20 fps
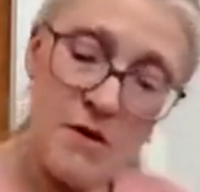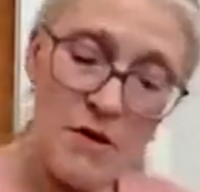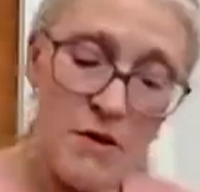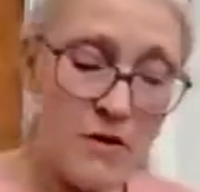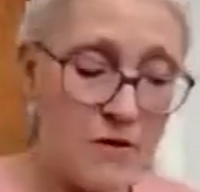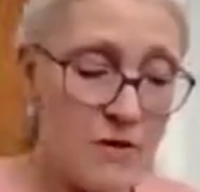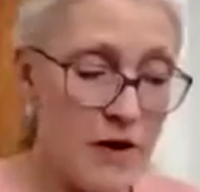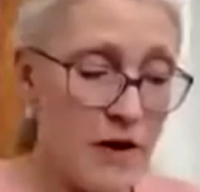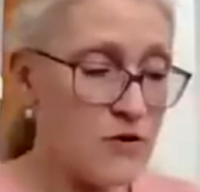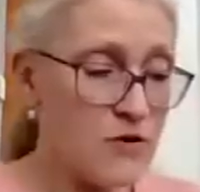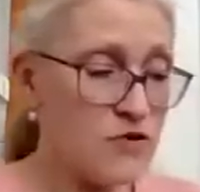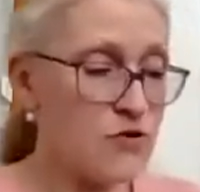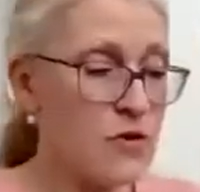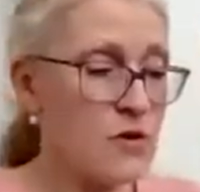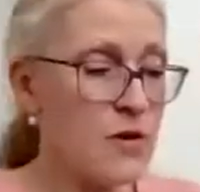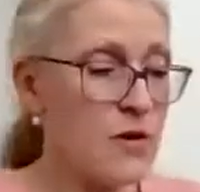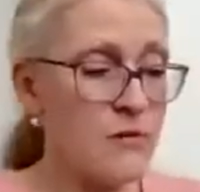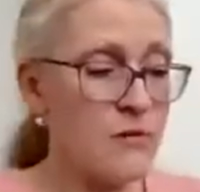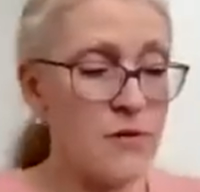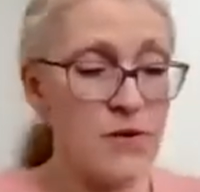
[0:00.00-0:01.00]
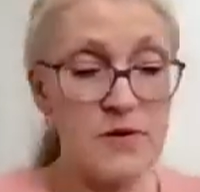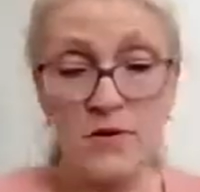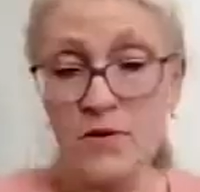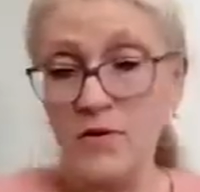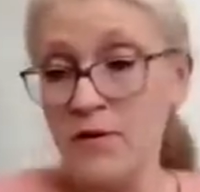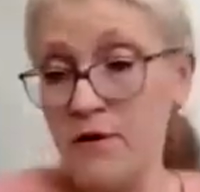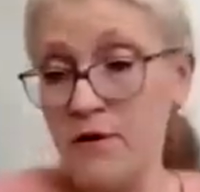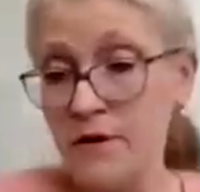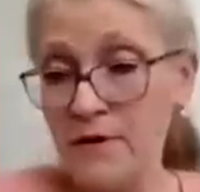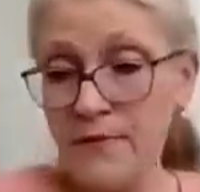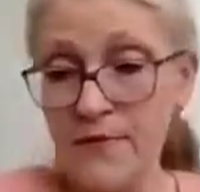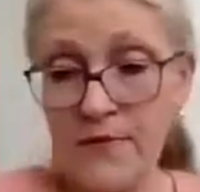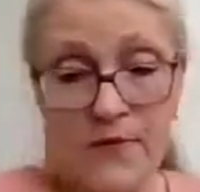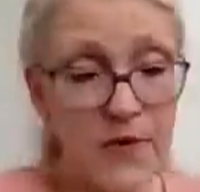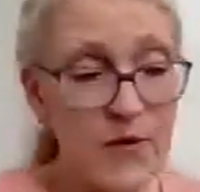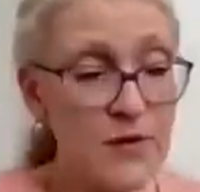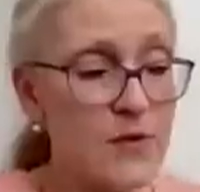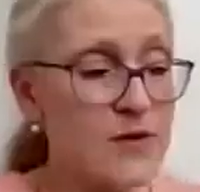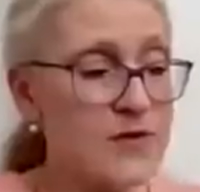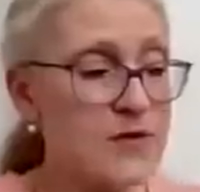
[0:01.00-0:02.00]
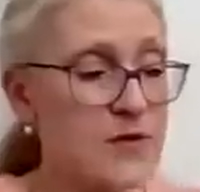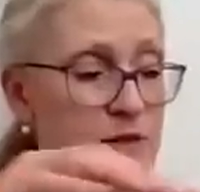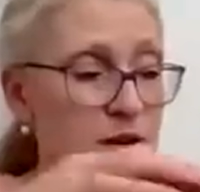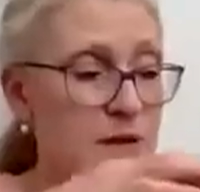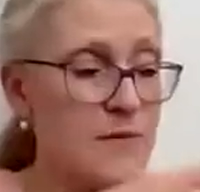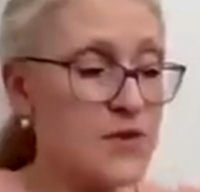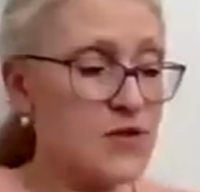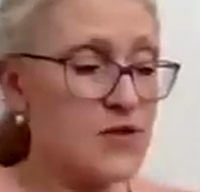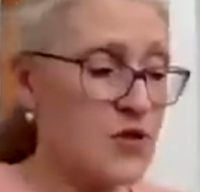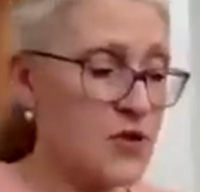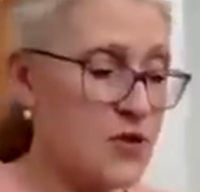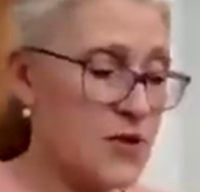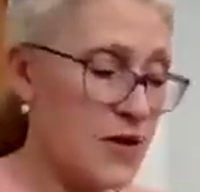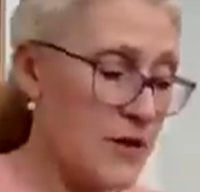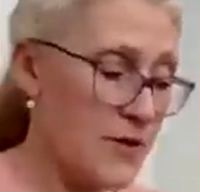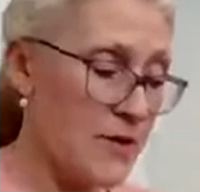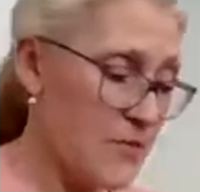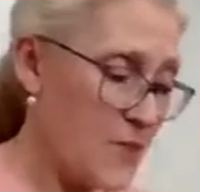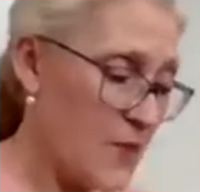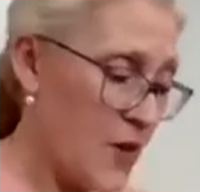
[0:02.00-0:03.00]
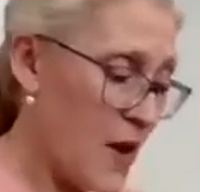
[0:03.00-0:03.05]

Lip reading: Oh, actually that was all. It wasn't that much in there.